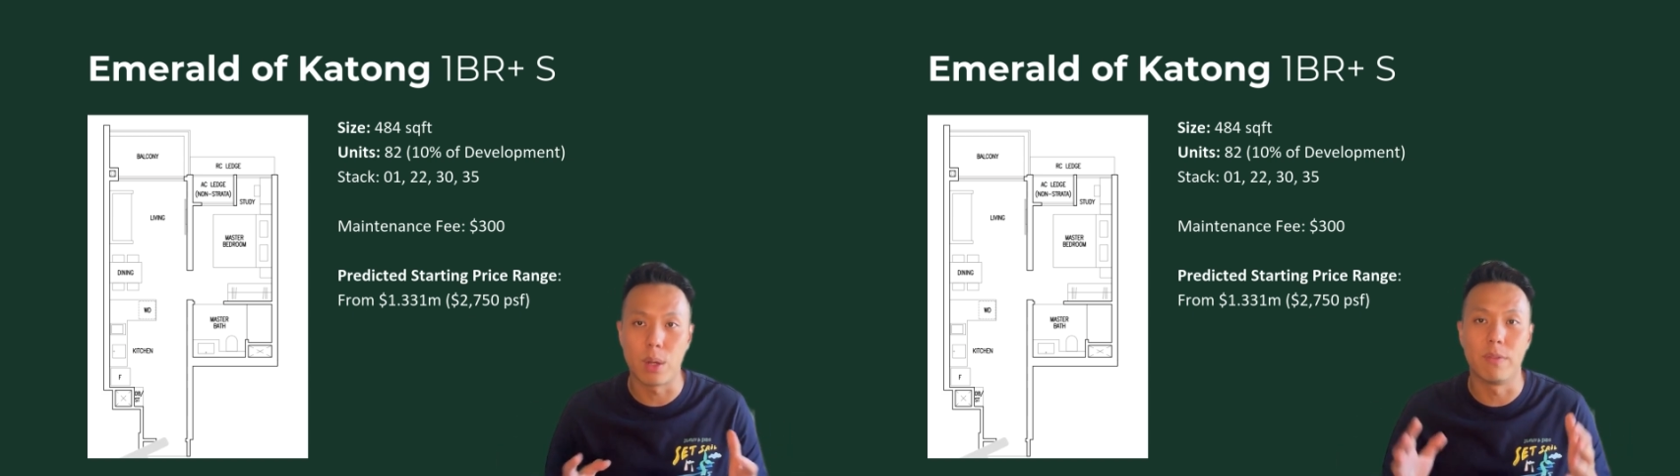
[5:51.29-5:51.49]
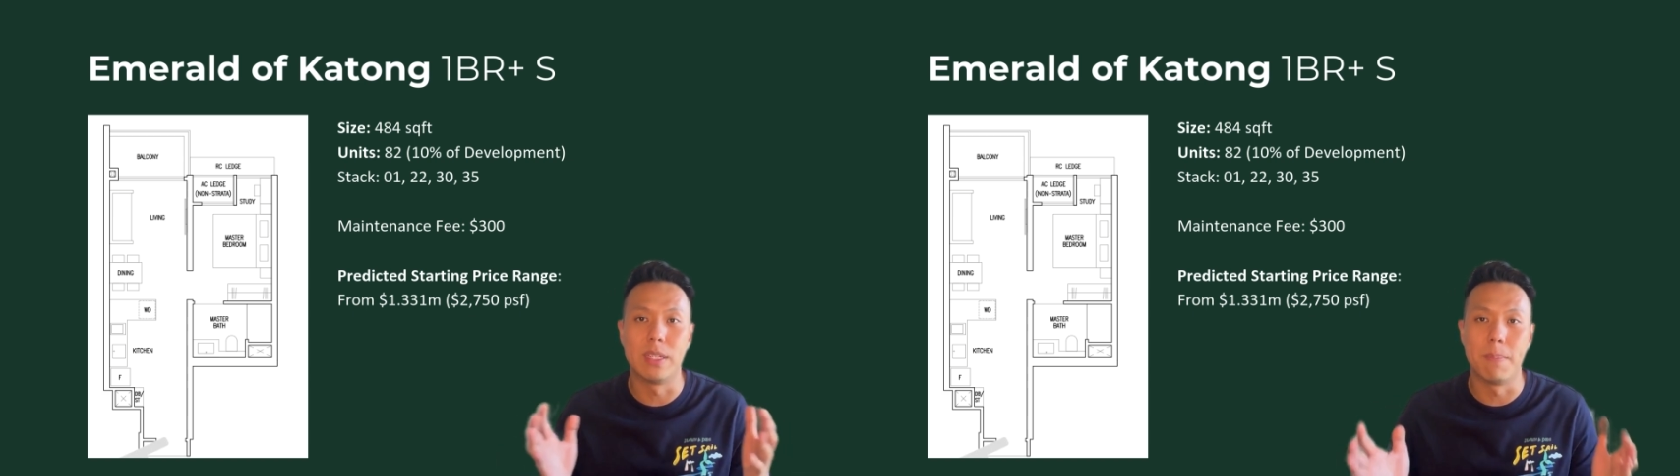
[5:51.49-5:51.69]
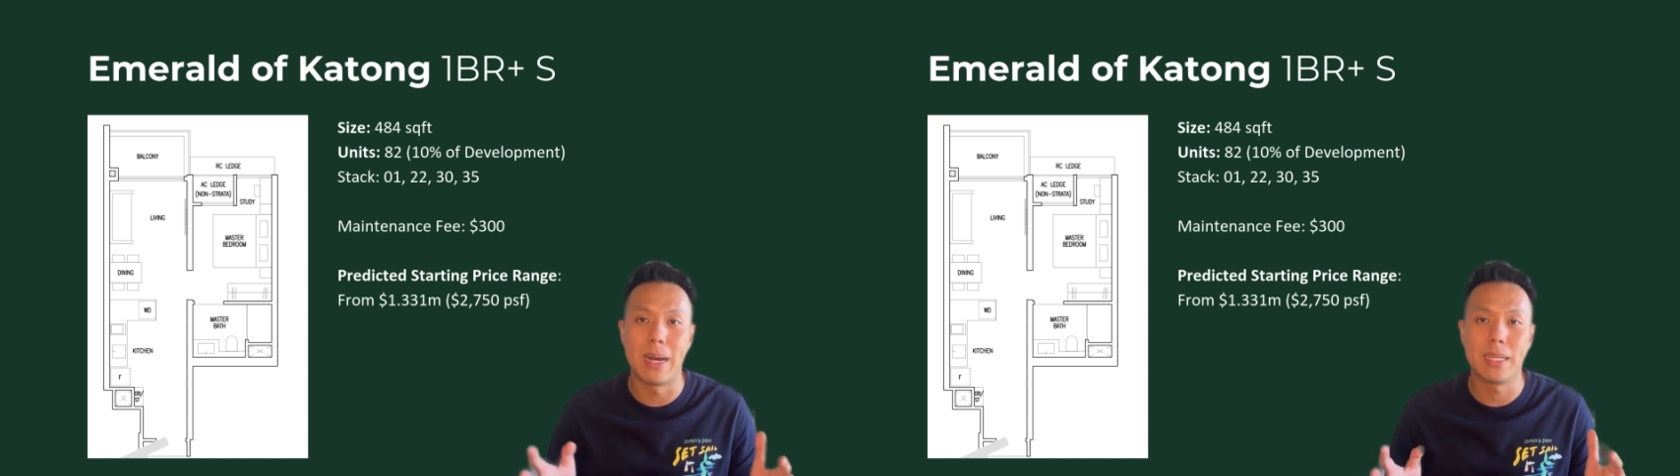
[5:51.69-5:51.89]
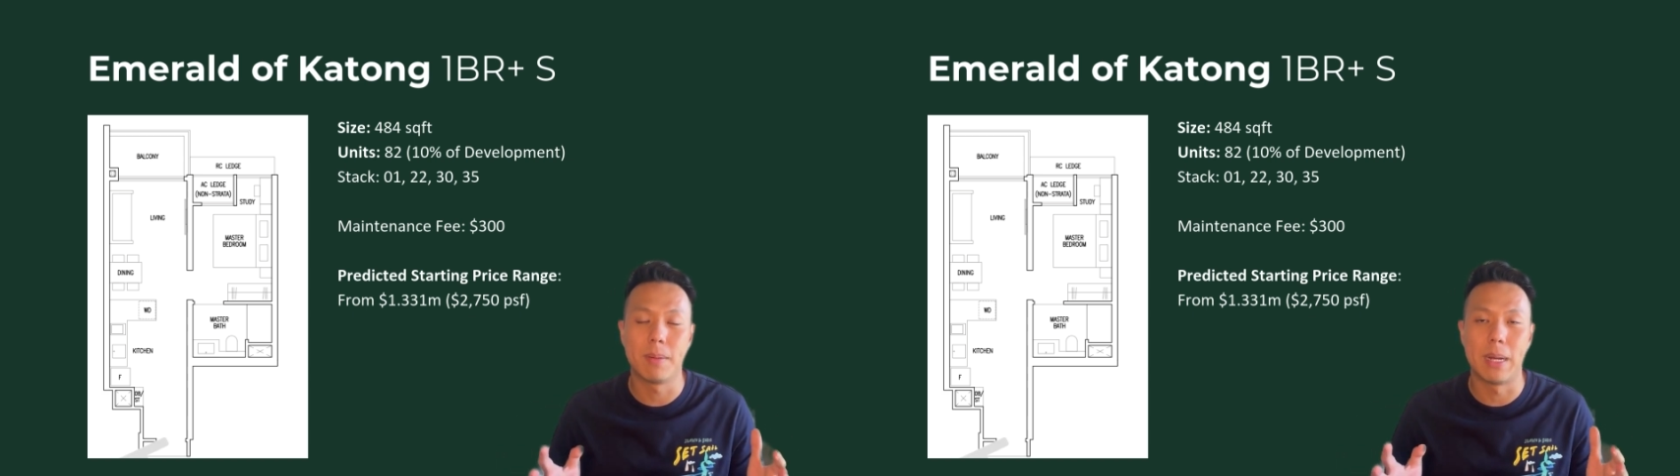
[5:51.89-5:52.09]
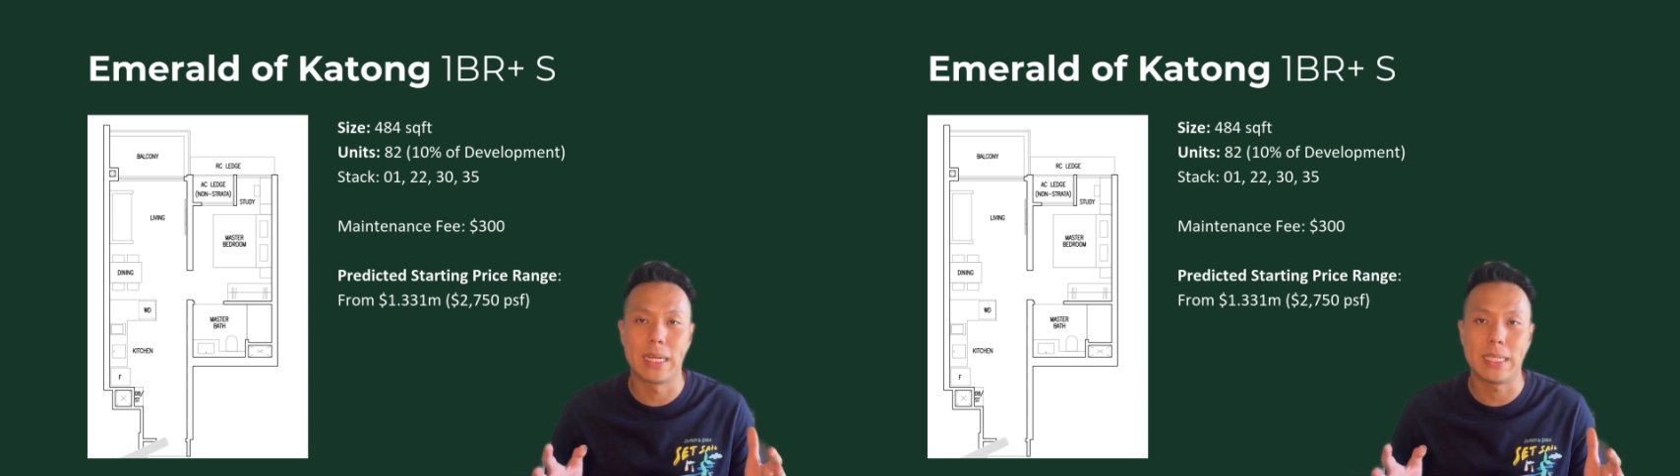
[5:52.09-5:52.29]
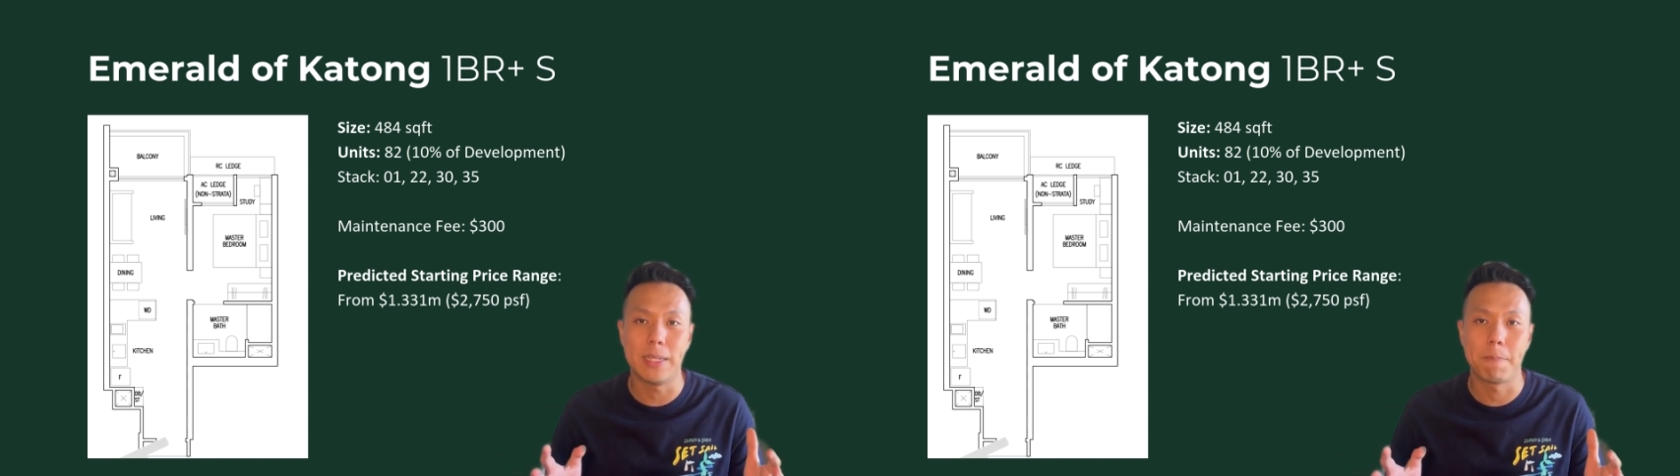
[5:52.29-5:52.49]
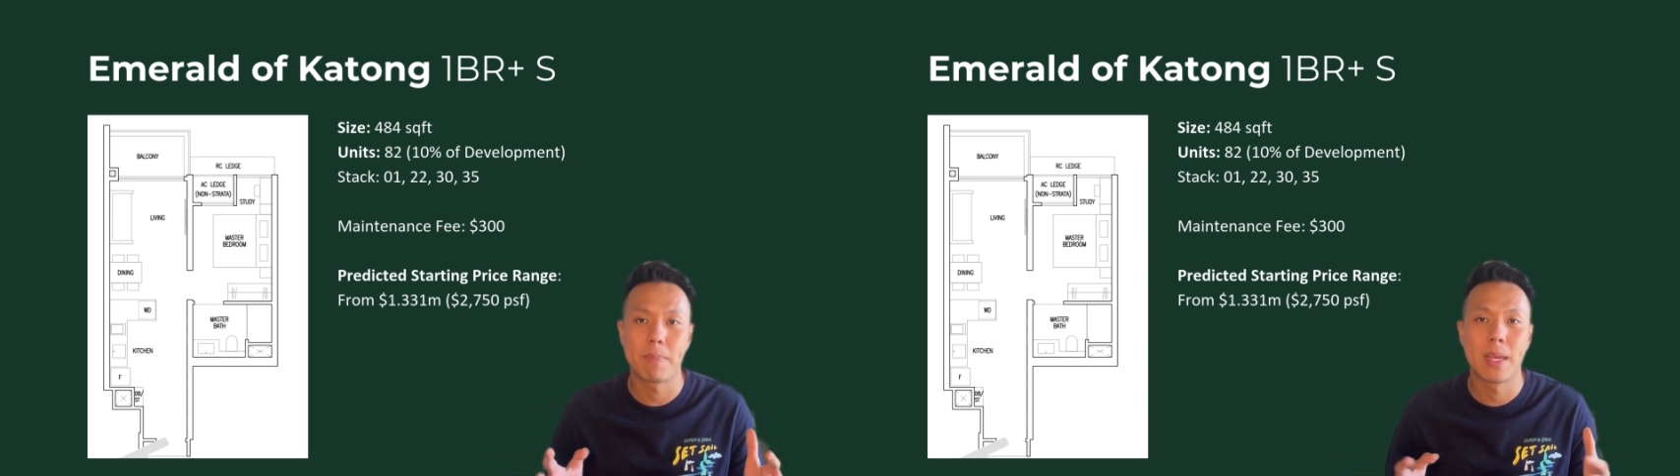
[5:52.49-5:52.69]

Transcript: of demand in market.